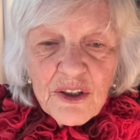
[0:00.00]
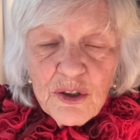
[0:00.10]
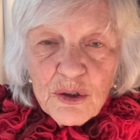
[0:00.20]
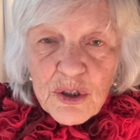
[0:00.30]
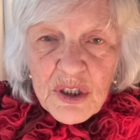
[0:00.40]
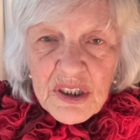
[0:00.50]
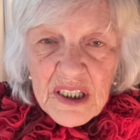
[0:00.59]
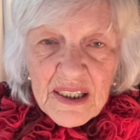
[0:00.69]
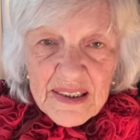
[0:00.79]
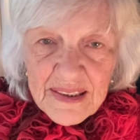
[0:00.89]
Your
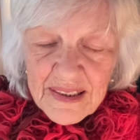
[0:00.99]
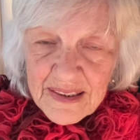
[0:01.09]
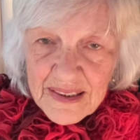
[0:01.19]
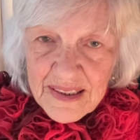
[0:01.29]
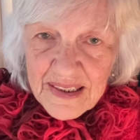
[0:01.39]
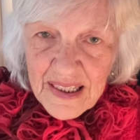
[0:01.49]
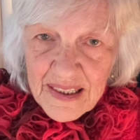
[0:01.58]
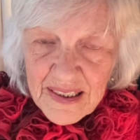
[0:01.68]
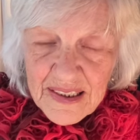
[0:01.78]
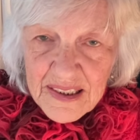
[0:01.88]
scientists
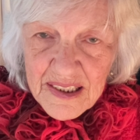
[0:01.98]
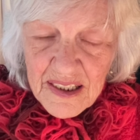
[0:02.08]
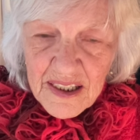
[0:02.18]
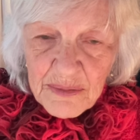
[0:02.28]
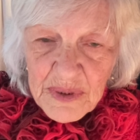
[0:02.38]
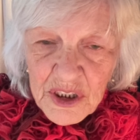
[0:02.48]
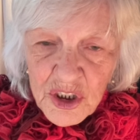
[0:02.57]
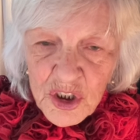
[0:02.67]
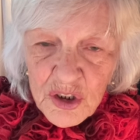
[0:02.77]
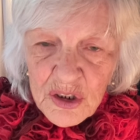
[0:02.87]
say that time is
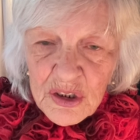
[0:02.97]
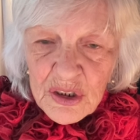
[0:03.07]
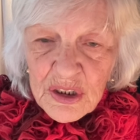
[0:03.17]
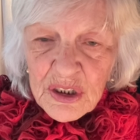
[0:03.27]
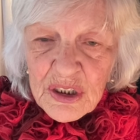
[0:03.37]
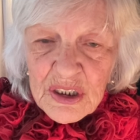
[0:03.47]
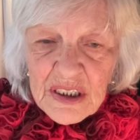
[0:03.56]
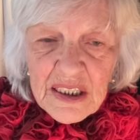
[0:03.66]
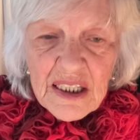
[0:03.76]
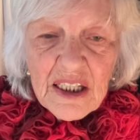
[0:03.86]
short,
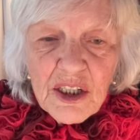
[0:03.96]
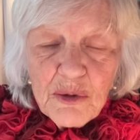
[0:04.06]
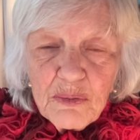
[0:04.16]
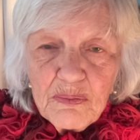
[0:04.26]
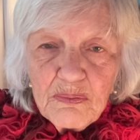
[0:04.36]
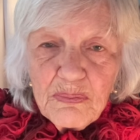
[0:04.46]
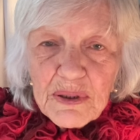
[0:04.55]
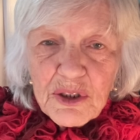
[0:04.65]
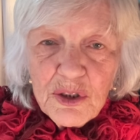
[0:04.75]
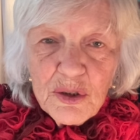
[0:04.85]

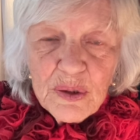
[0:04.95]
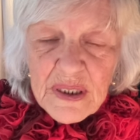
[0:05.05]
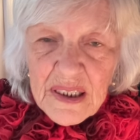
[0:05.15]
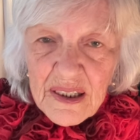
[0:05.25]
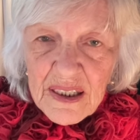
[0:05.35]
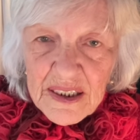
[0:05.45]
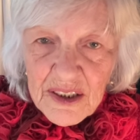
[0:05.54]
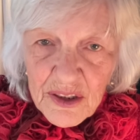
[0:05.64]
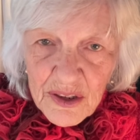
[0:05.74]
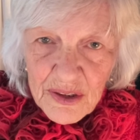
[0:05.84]
but you and I
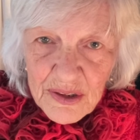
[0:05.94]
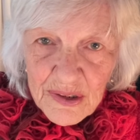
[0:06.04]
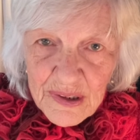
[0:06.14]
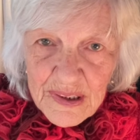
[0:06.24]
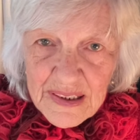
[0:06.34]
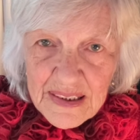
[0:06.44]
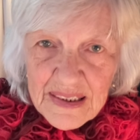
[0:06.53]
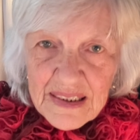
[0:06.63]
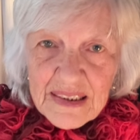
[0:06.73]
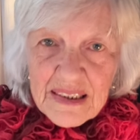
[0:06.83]
know
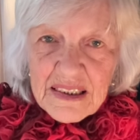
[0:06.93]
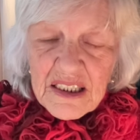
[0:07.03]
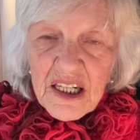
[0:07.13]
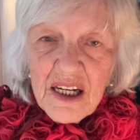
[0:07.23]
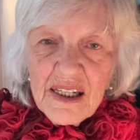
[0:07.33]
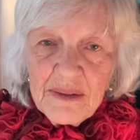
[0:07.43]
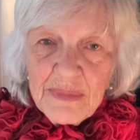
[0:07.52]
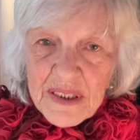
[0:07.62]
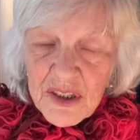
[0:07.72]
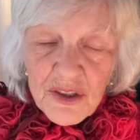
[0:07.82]
that time
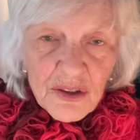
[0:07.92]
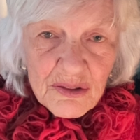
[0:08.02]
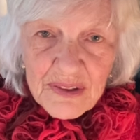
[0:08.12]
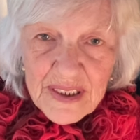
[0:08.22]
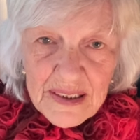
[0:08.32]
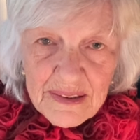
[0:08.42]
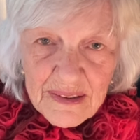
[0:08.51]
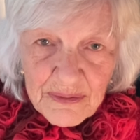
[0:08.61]
is not real.